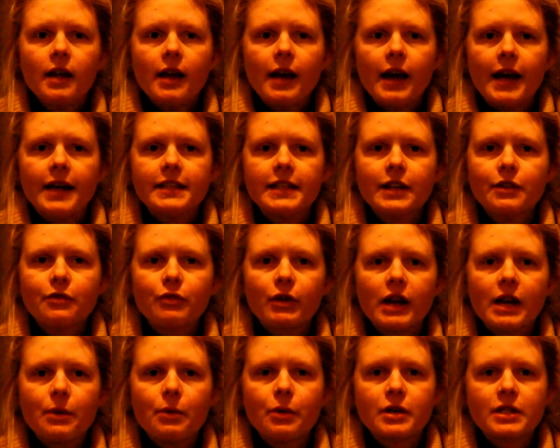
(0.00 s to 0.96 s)
As they
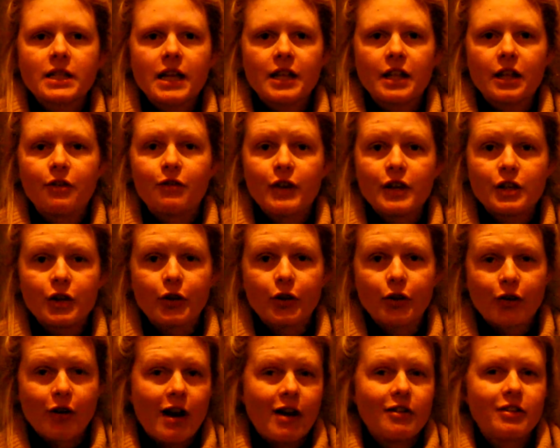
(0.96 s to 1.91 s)
really wanted to get their feet on the
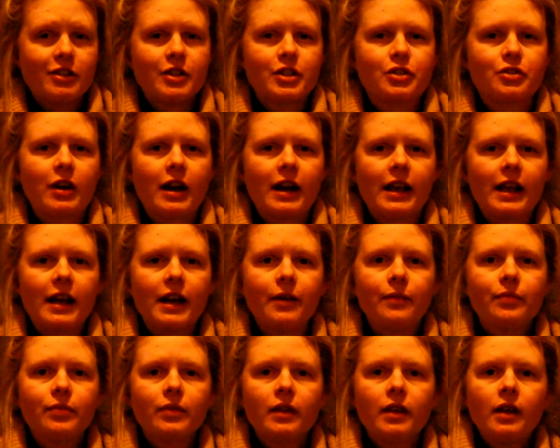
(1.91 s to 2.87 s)
ground in Australia
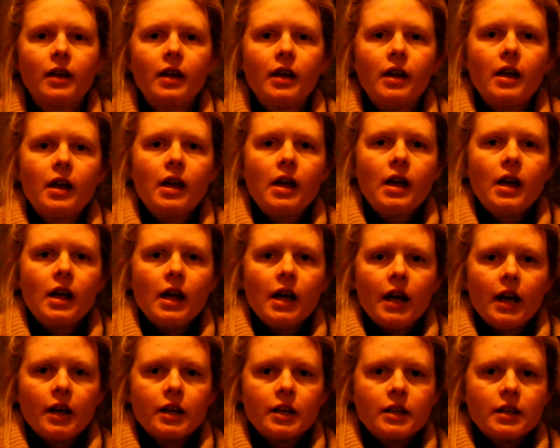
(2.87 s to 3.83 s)

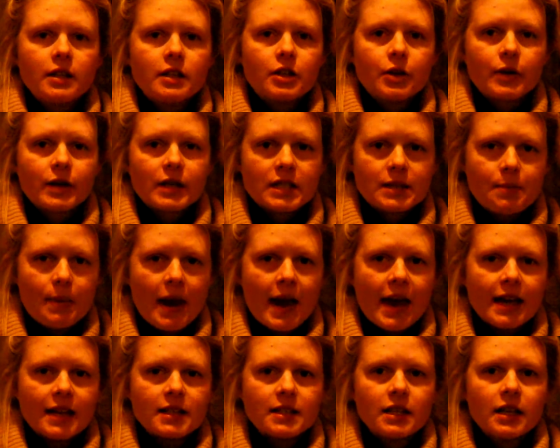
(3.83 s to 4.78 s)
to
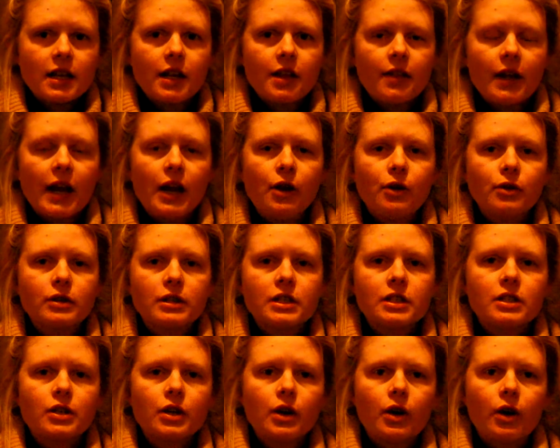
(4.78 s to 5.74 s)
expand, they looked
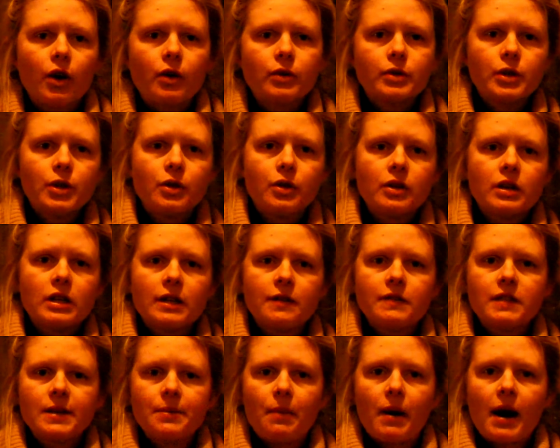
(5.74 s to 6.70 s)
into alternatives
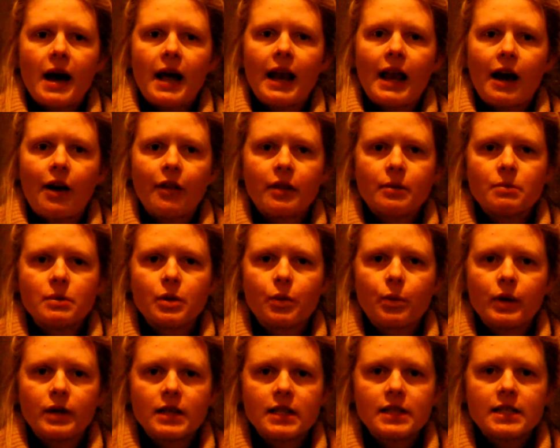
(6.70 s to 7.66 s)
that might allow them to
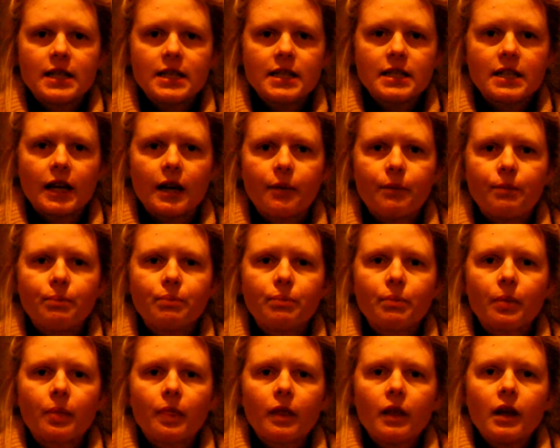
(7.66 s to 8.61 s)
win the tender.
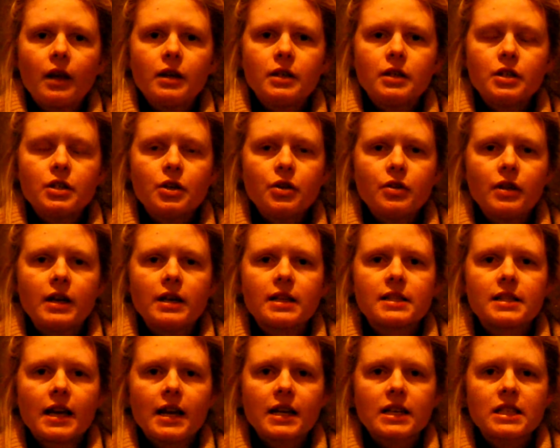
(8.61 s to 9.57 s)
To do this,
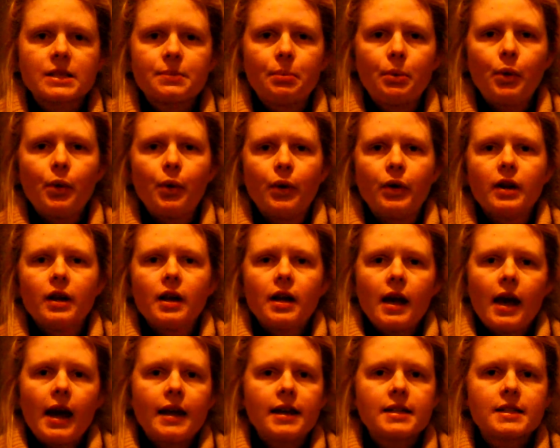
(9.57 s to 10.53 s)
they explored
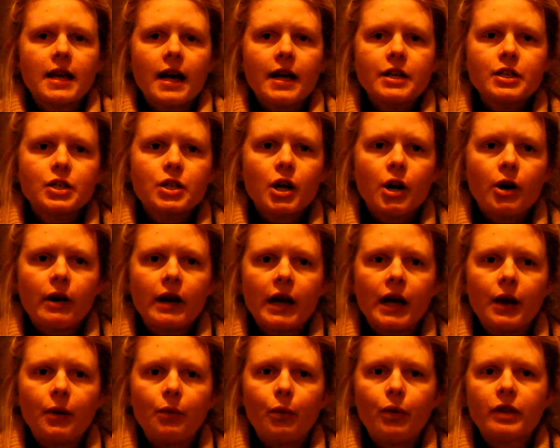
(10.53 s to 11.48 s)
and decided to go
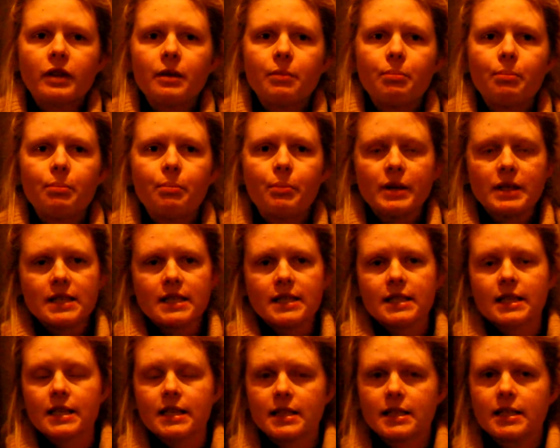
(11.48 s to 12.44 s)
ahead with the
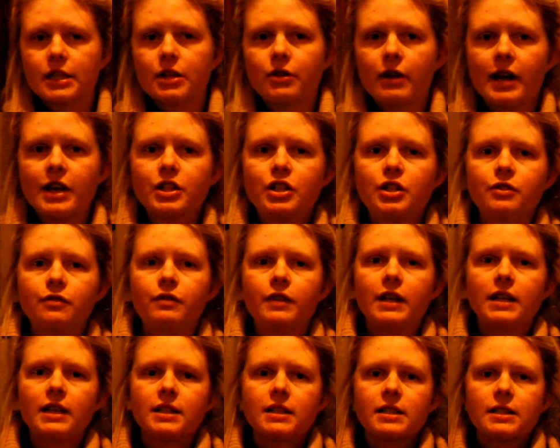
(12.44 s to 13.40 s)
business consideration
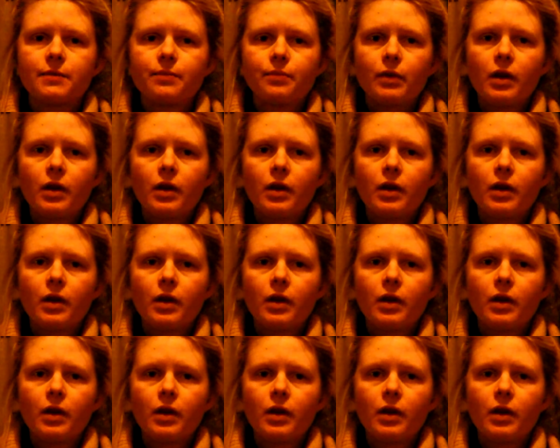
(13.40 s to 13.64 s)
fees.